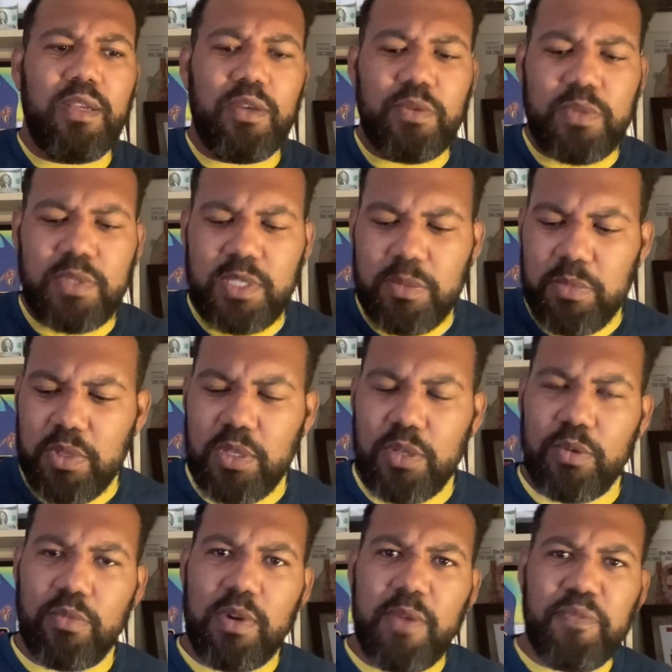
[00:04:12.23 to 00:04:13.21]

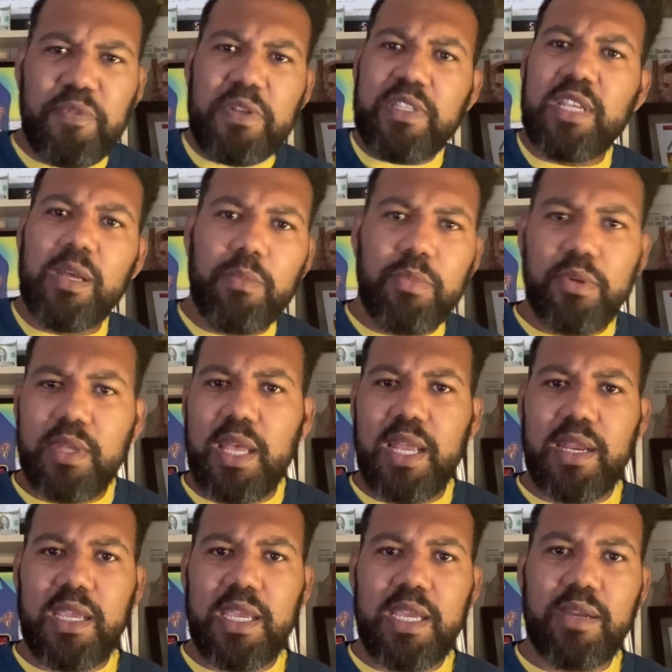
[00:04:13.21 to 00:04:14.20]
similar rough and tumble
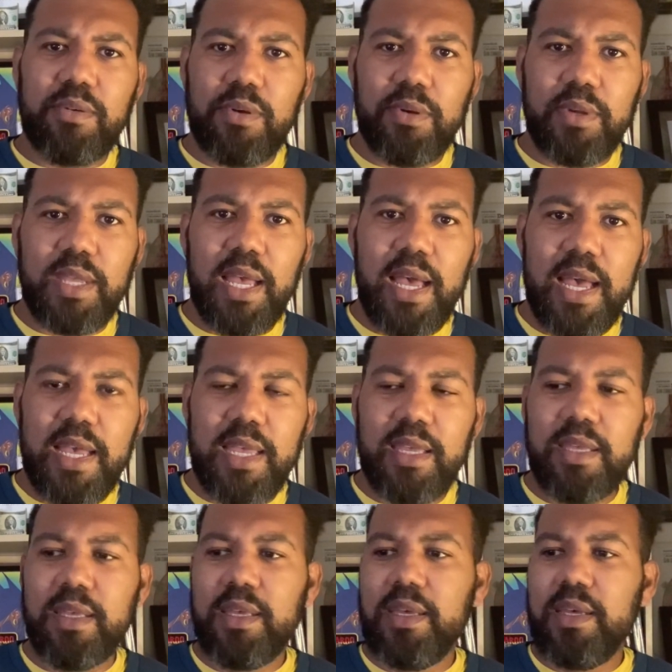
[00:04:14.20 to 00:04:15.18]
kind of hero guy.
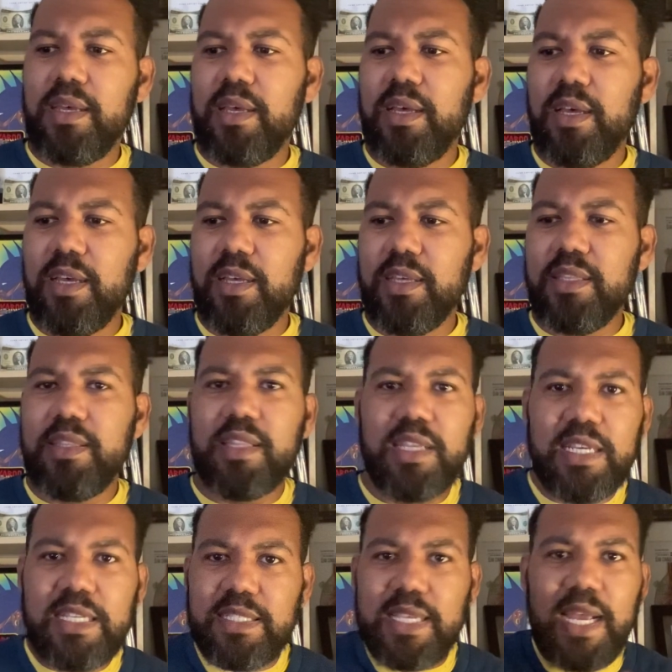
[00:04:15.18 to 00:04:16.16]
And
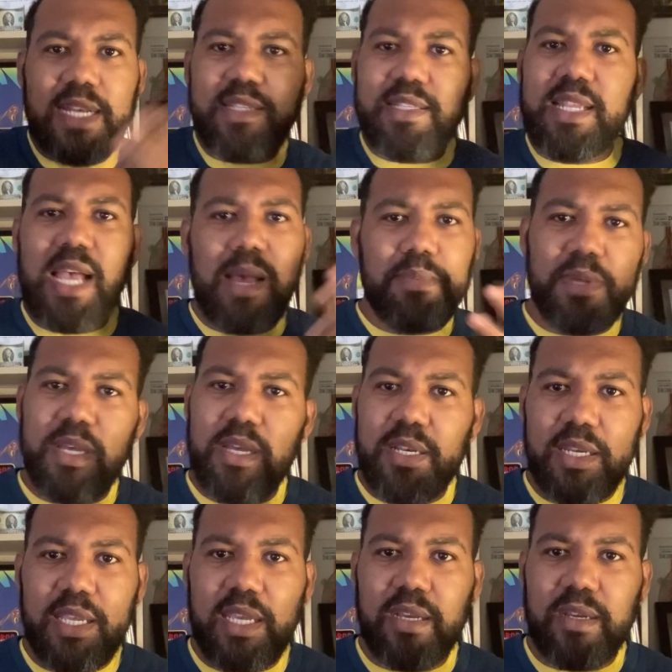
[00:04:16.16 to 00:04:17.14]
then he's got his Top
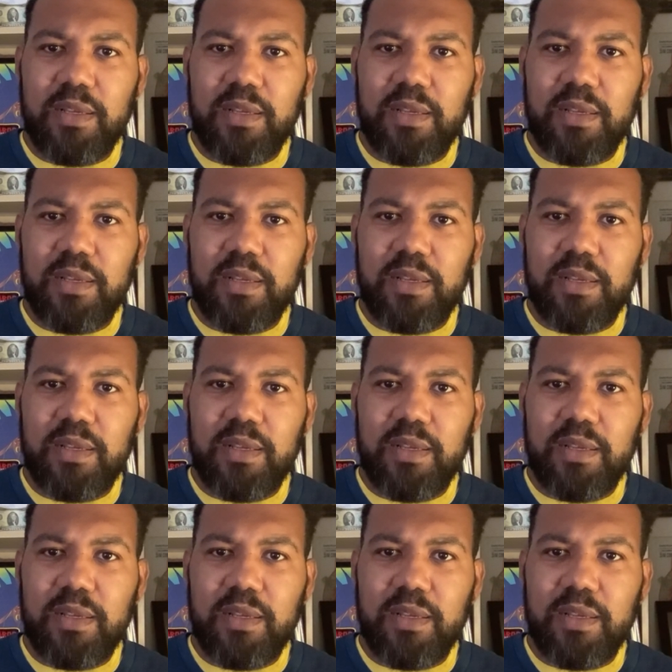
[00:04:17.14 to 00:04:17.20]
Gun gear.